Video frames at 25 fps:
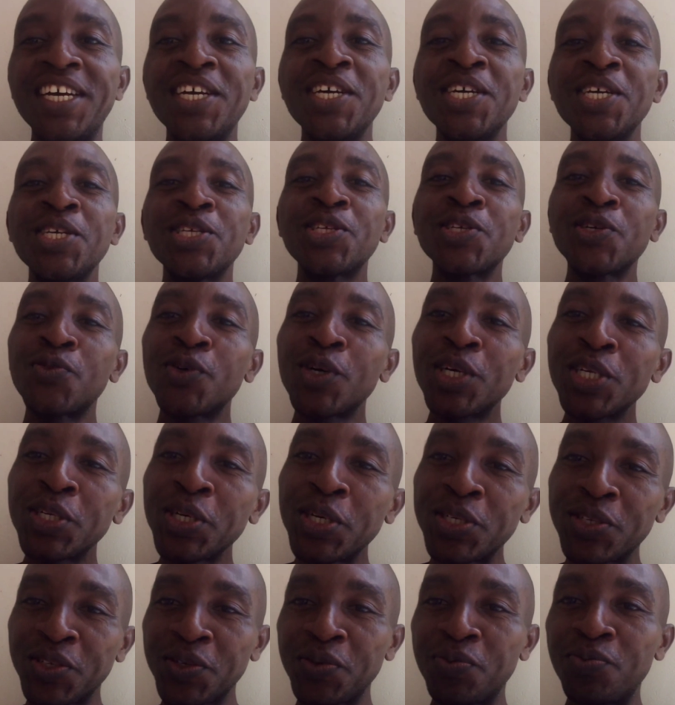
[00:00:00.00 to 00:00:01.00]
So what
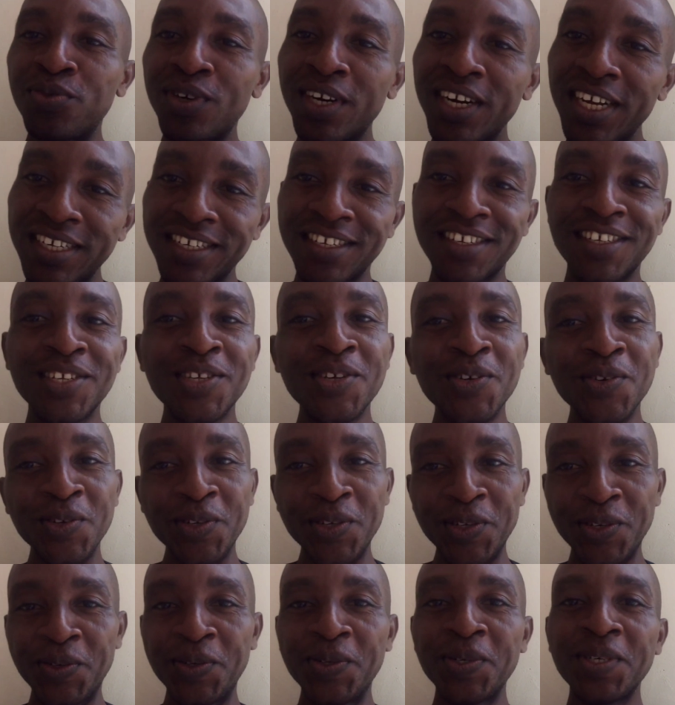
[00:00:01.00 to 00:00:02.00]
does the breast
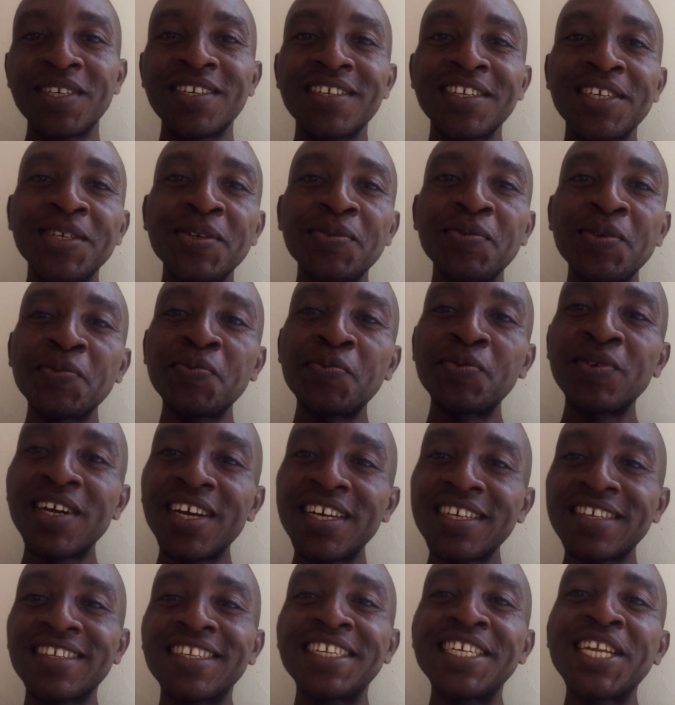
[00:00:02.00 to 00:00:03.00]
connote? The
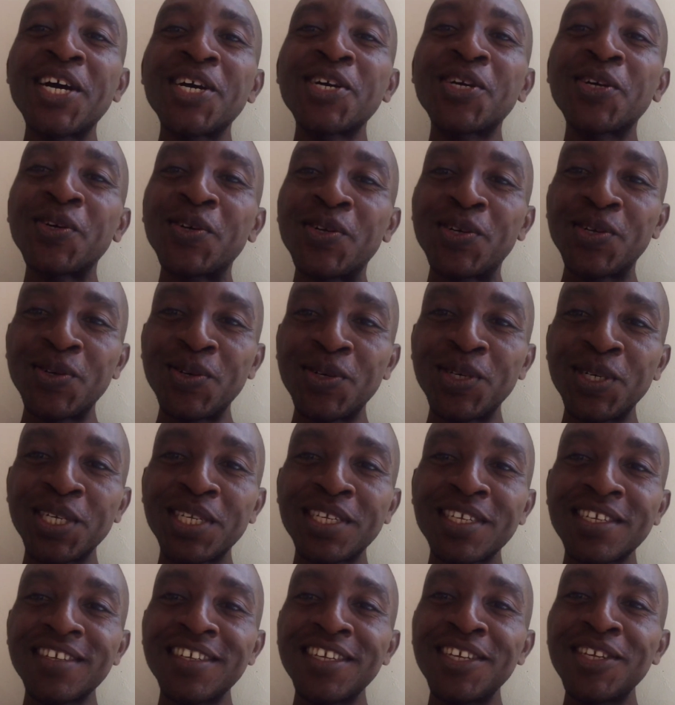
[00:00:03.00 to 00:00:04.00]
breast now
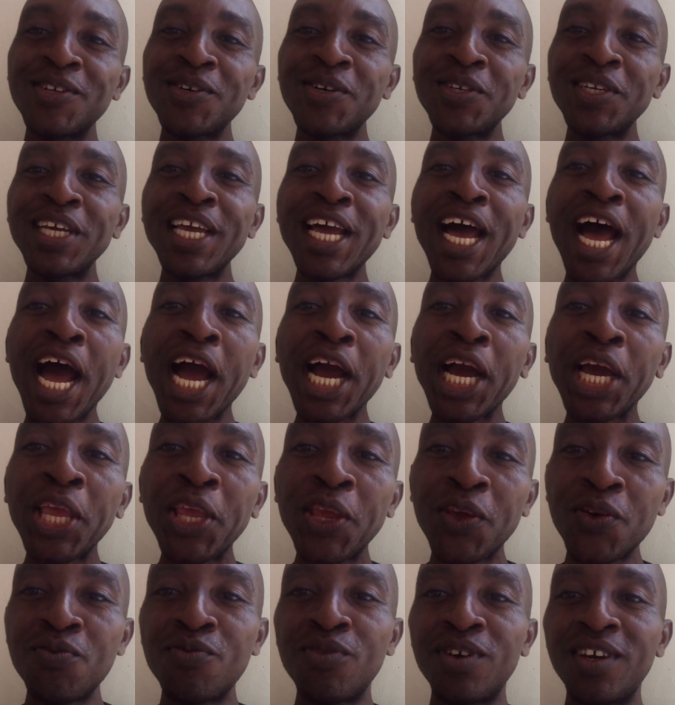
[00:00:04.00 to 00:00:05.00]
connotes, the
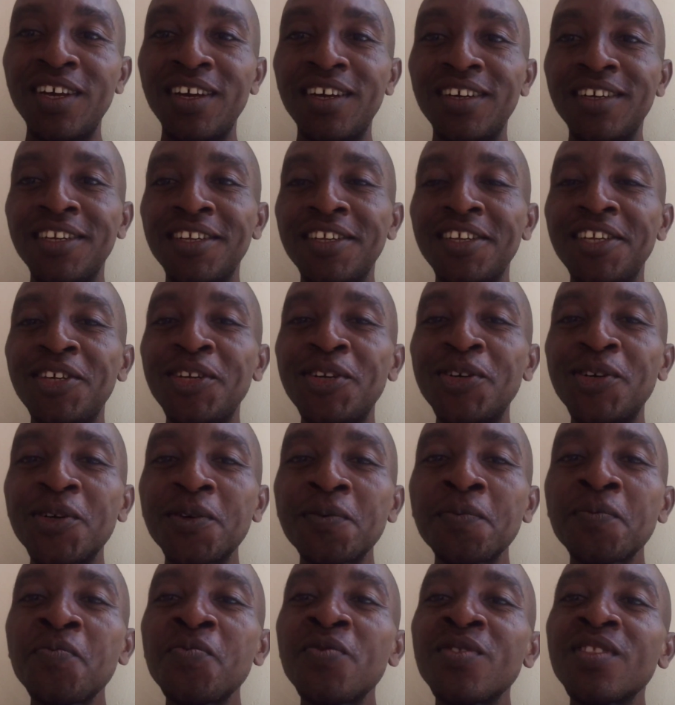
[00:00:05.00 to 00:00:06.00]
acumen,
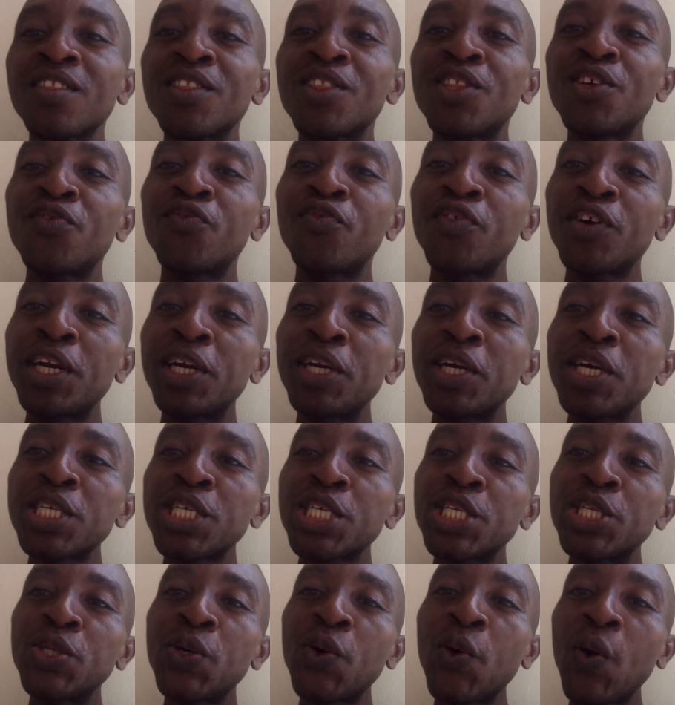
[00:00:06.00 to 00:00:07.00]
the
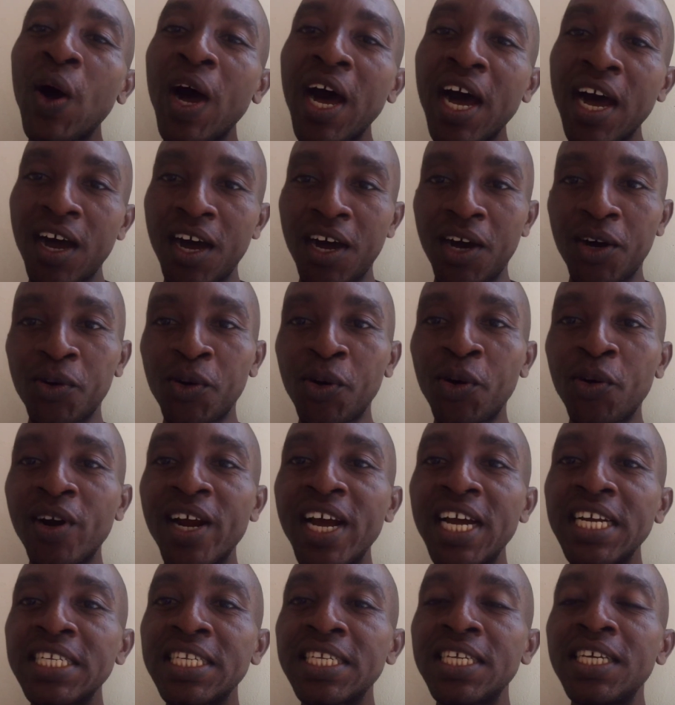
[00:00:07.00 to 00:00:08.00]
various know-how, all
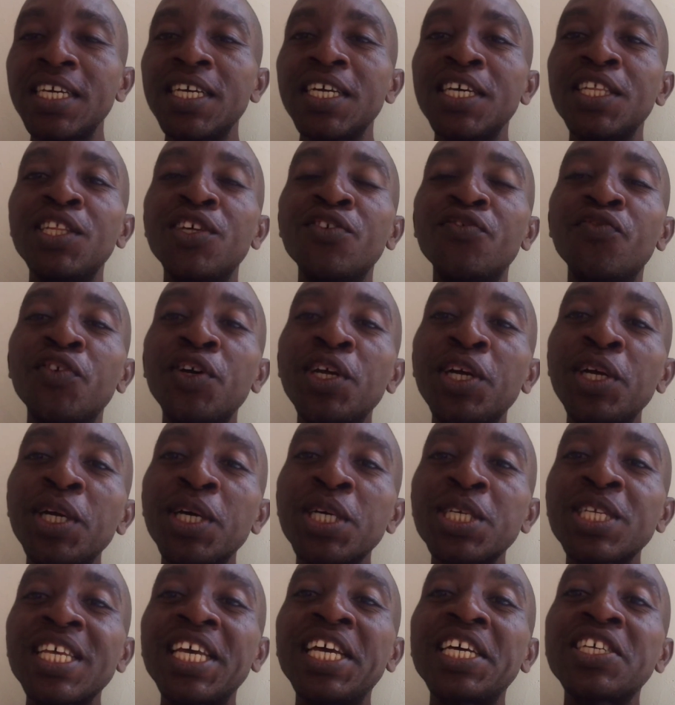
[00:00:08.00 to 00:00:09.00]
right, the
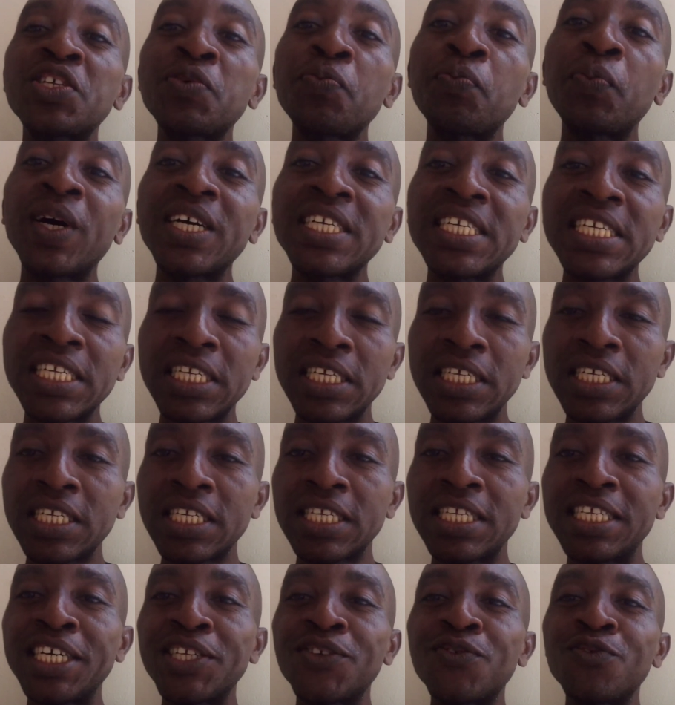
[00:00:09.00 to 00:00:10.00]
various expertise
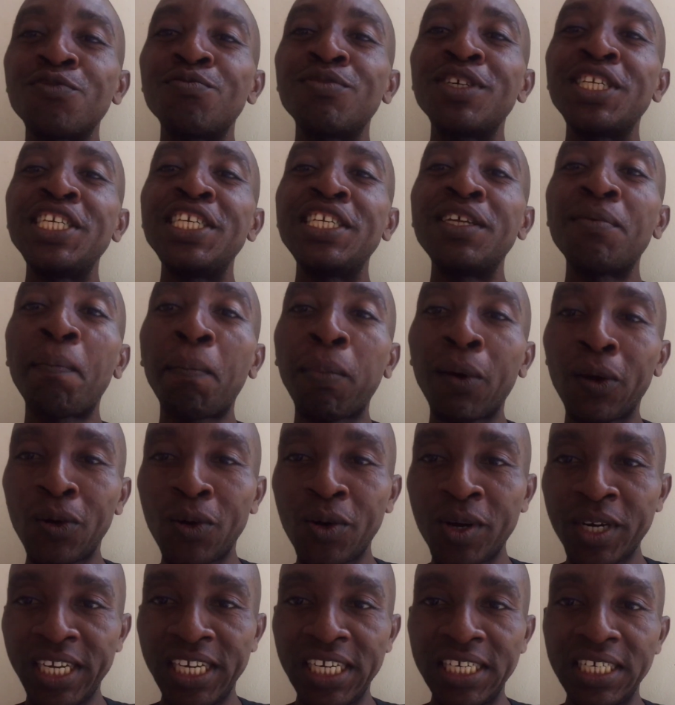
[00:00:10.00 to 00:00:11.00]
that will be
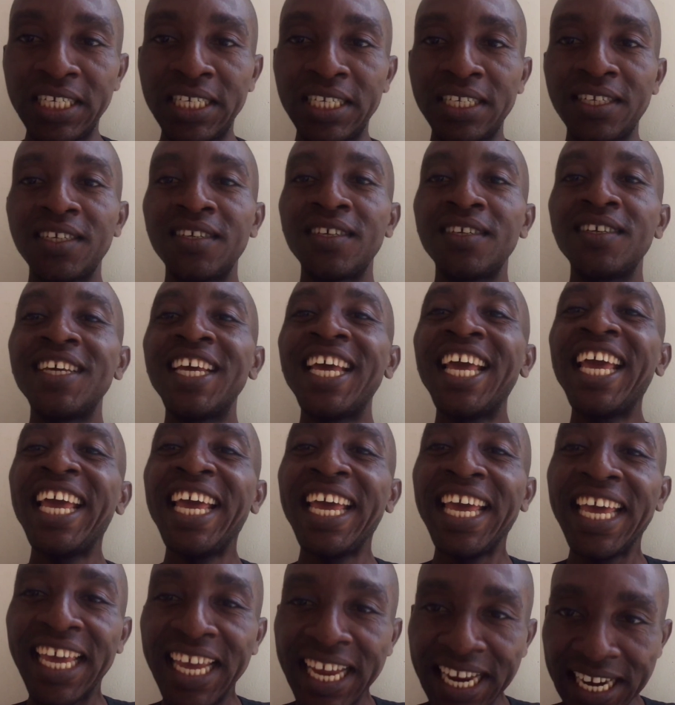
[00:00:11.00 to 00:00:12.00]
deployed
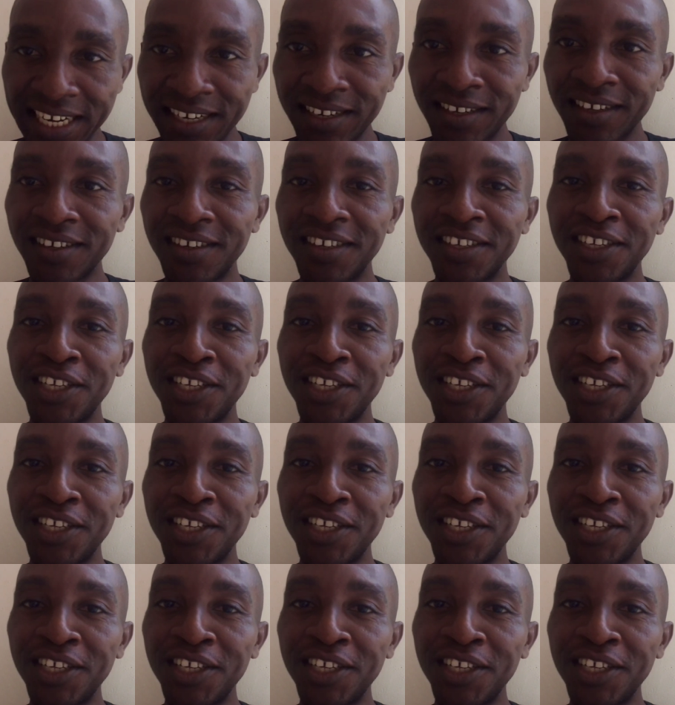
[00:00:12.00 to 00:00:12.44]
in,